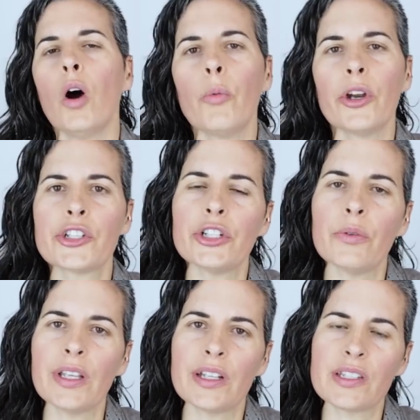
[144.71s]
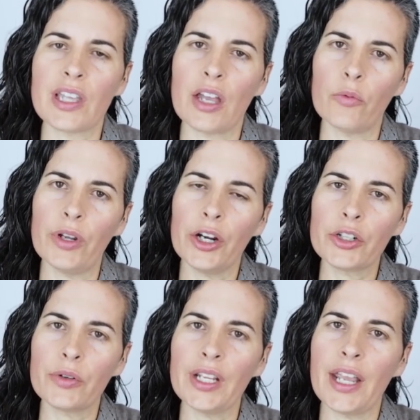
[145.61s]
what we're doing is that we
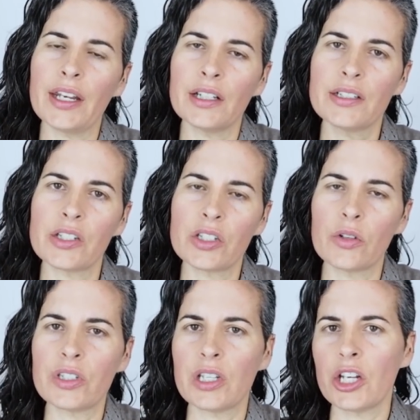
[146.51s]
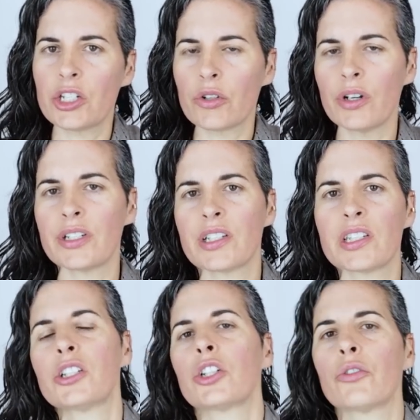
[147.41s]
are creating a dissociation or a
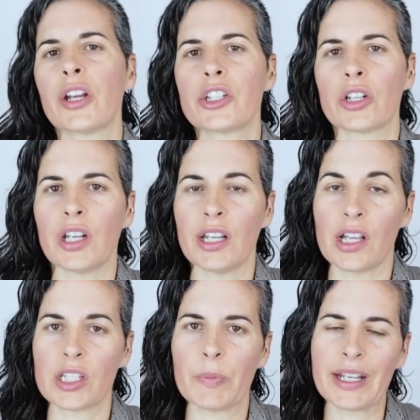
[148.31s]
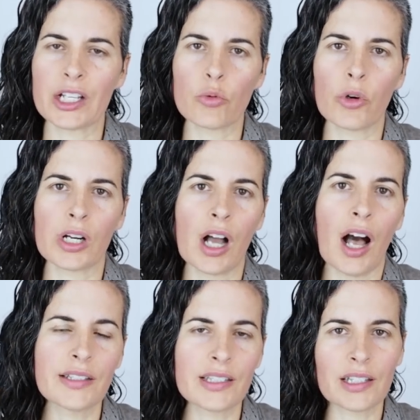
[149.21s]
disintegration in us because we're
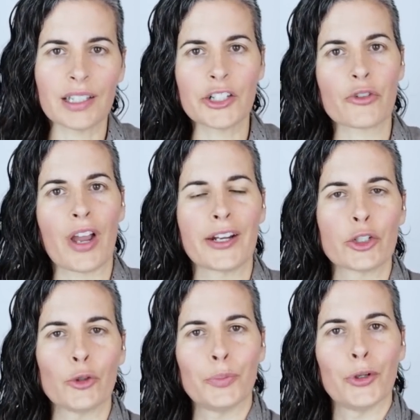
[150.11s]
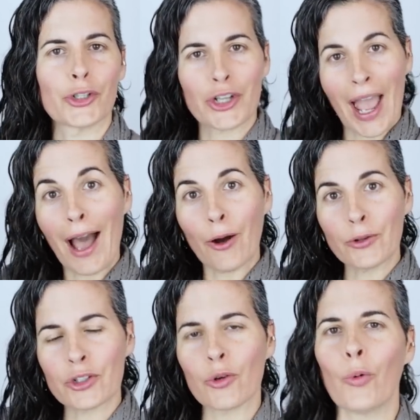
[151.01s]
constantly trying to push
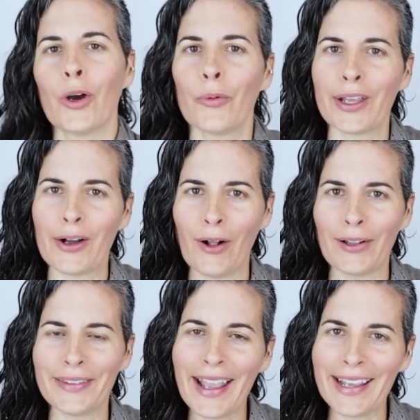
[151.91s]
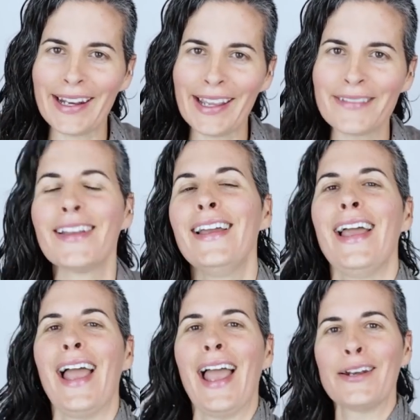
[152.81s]
out what we call negative
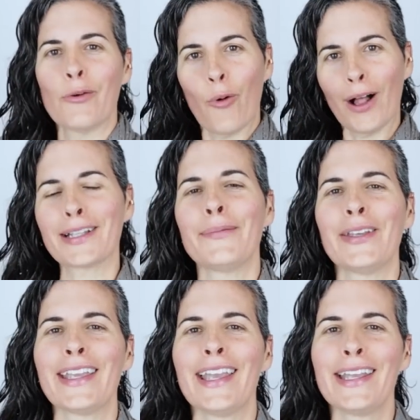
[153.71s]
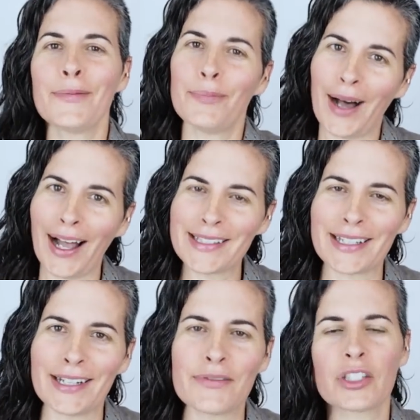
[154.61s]
and welcoming in
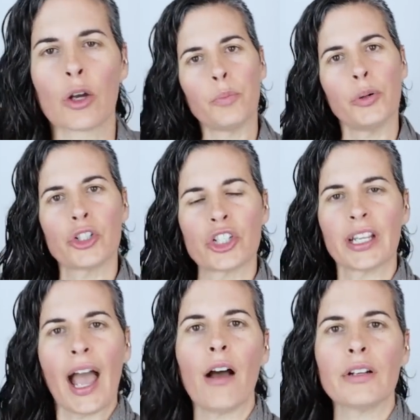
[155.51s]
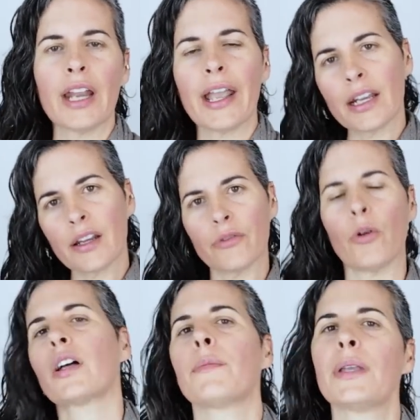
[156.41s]
positive. So pushing out negative,
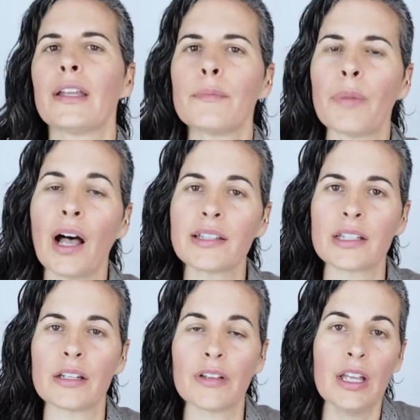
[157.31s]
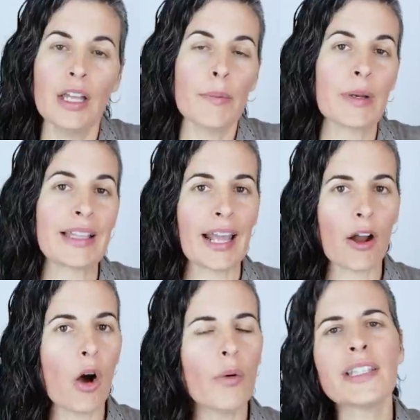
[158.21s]
welcoming in positive. But
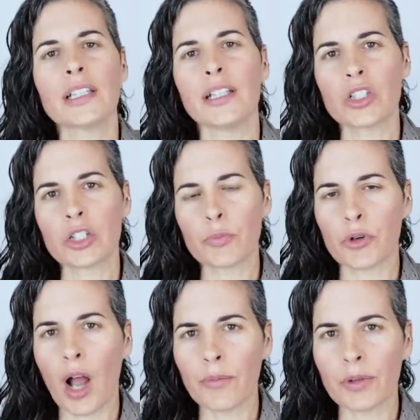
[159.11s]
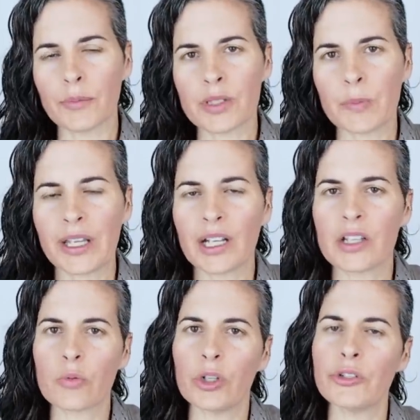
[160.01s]
that always leads to problems
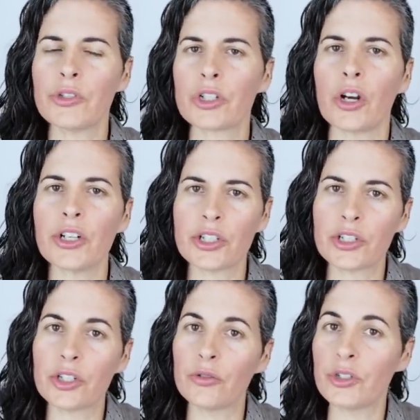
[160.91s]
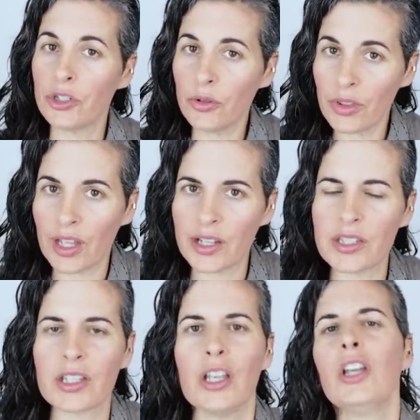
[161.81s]
because when you start to do
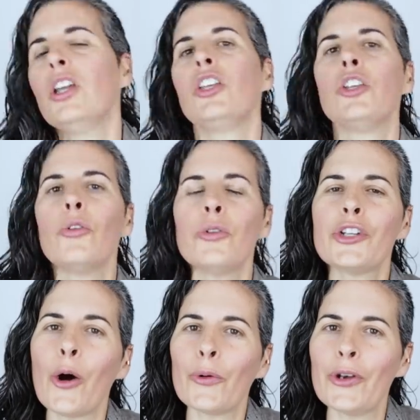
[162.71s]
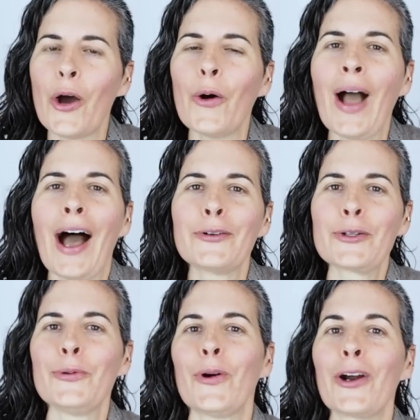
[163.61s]
this, you don't know how
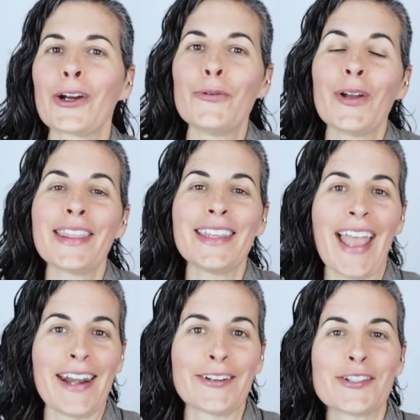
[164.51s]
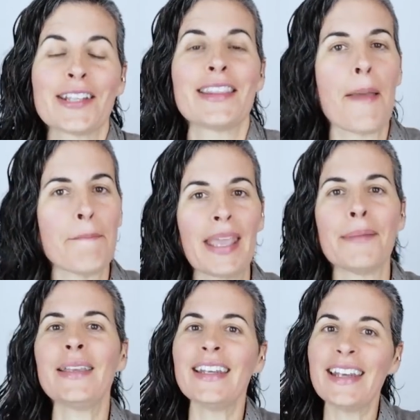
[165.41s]
to work with the energy that
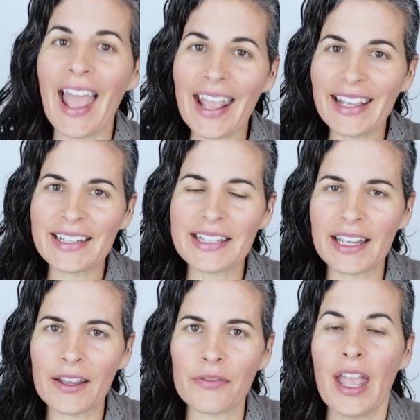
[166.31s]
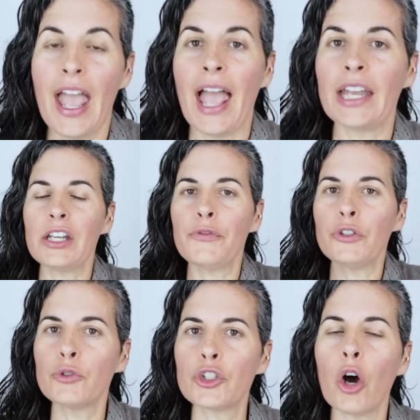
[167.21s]
may be negative. And
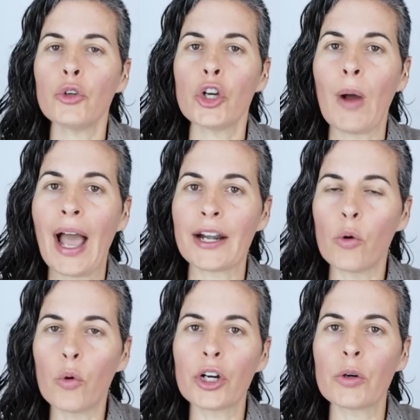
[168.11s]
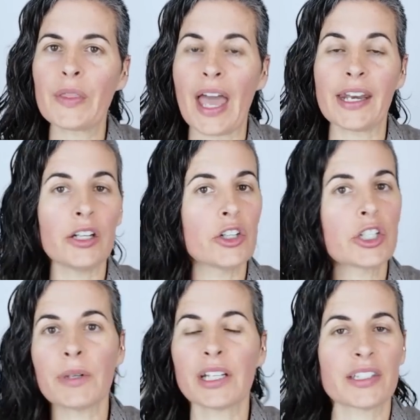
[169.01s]
if you don't know how to work with that
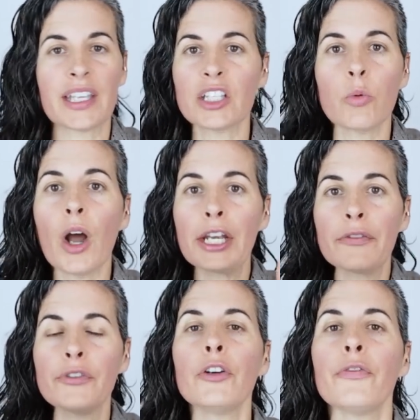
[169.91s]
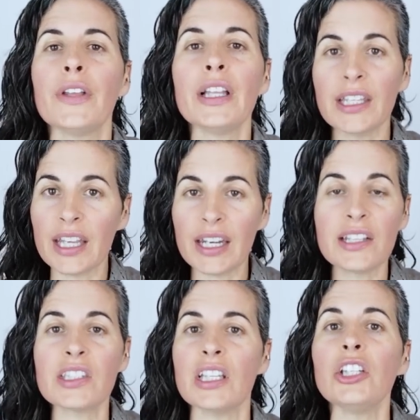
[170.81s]
energy, because guess what? If you're feeling it,
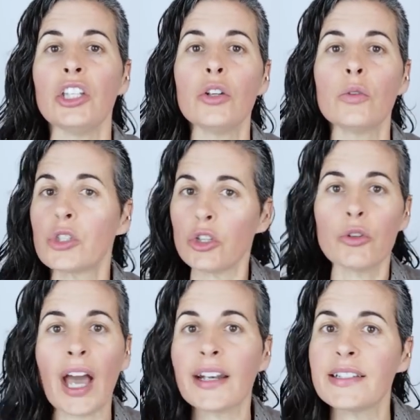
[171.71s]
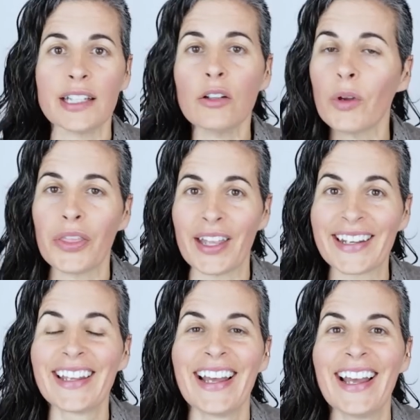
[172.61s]
it's in you. So you got to deal with it.